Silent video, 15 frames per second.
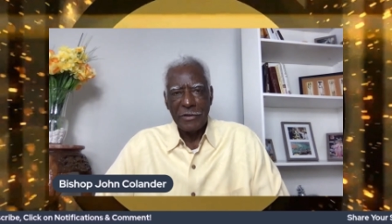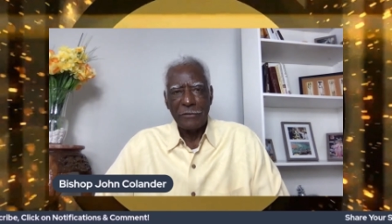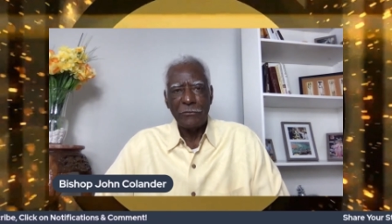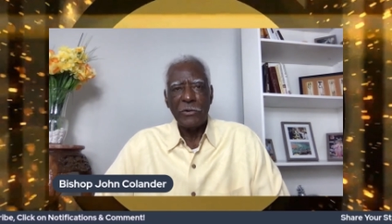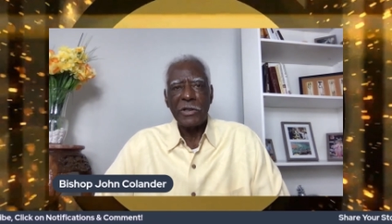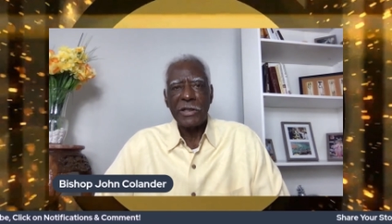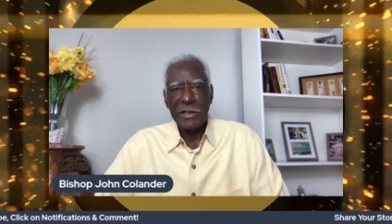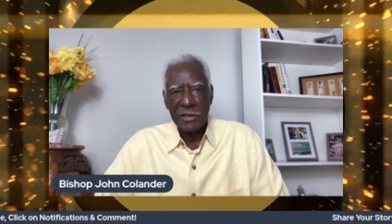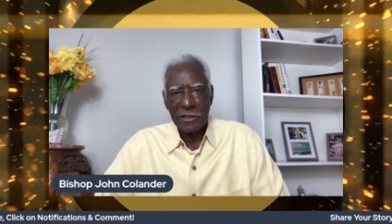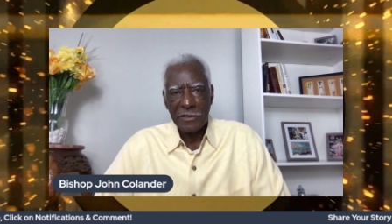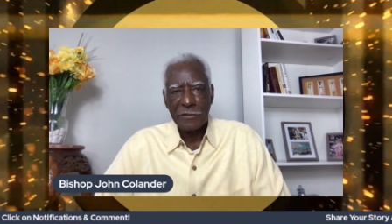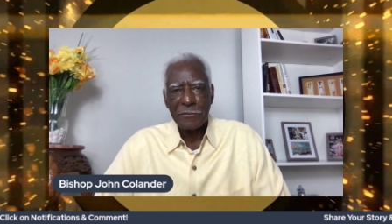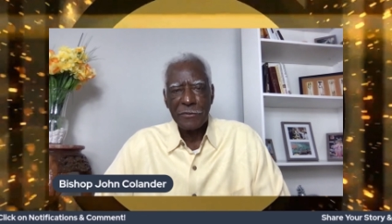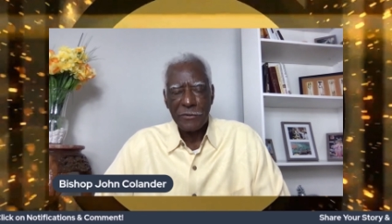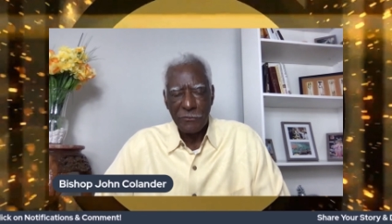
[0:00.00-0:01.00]
will get us
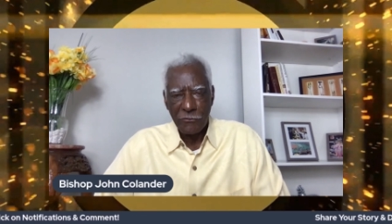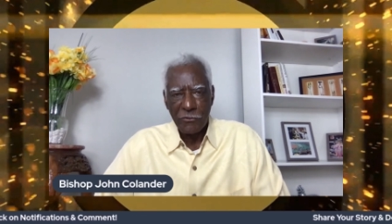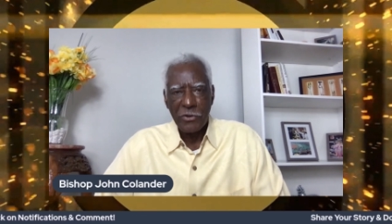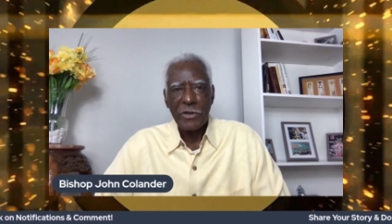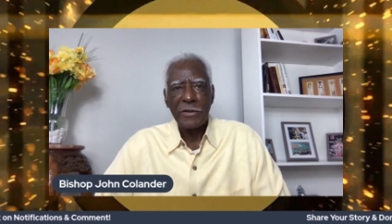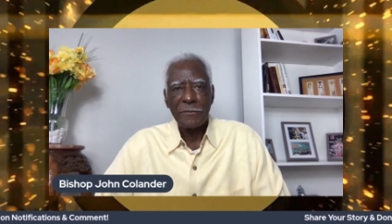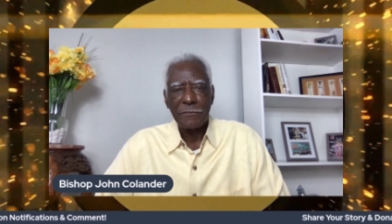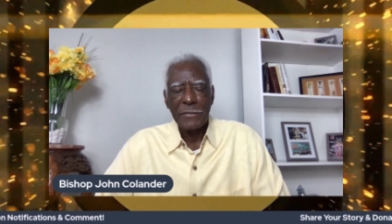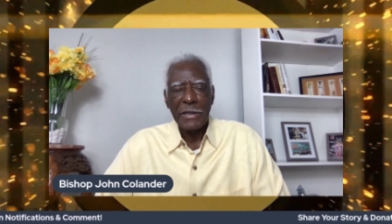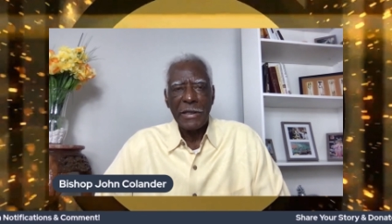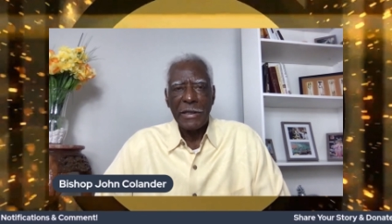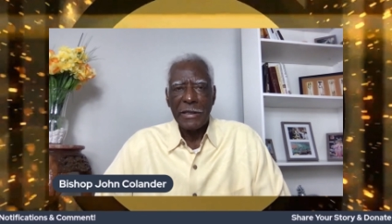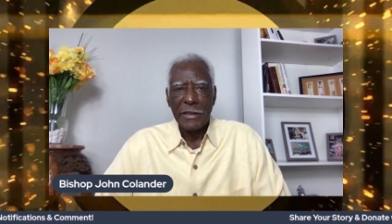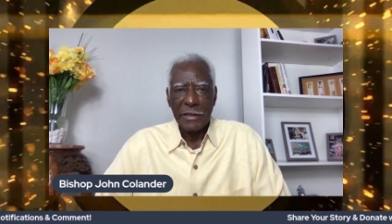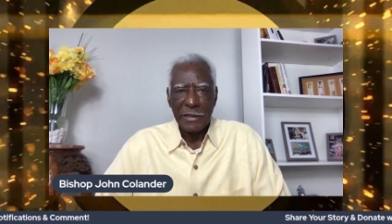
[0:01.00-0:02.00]
through
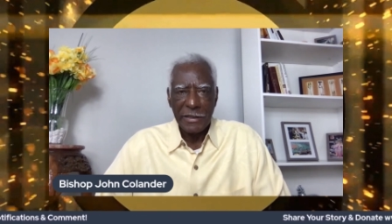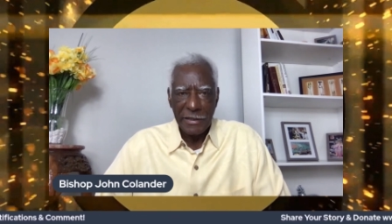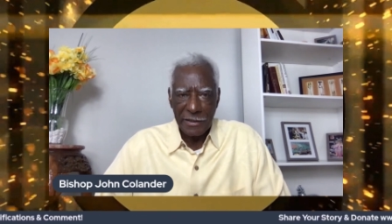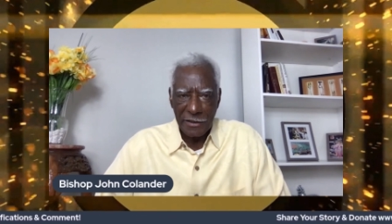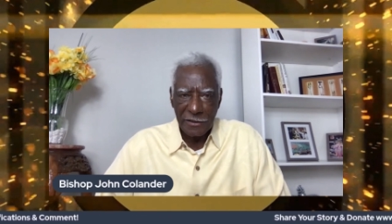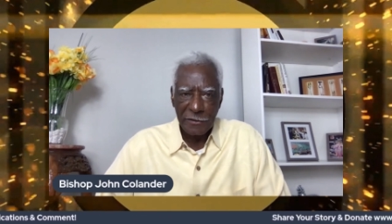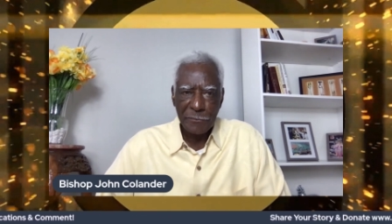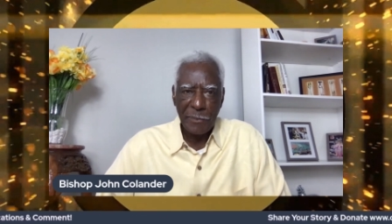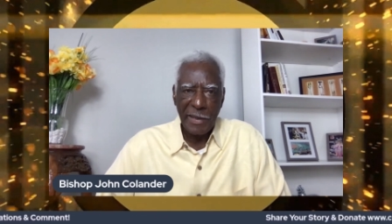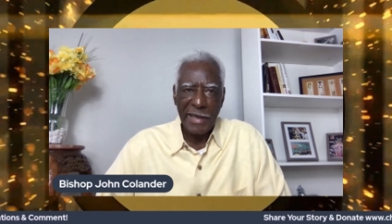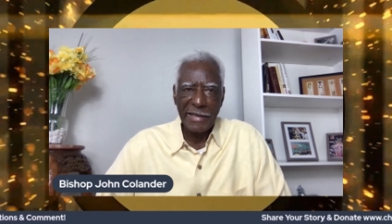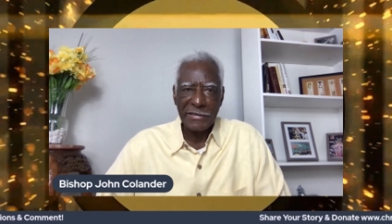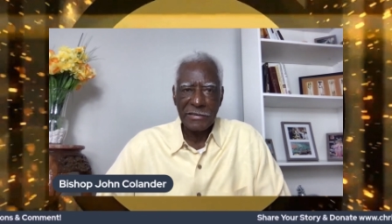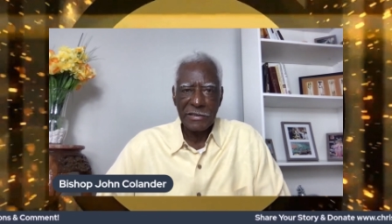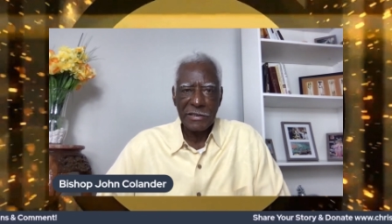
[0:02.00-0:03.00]
it, get us
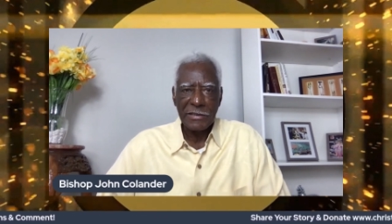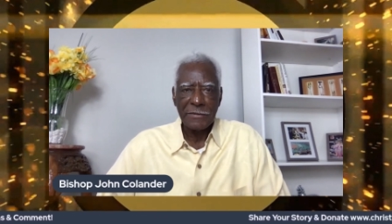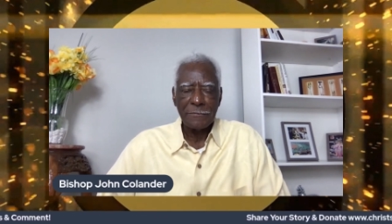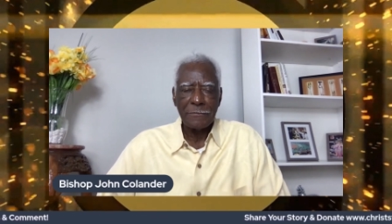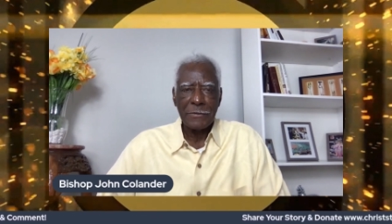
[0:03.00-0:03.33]
past it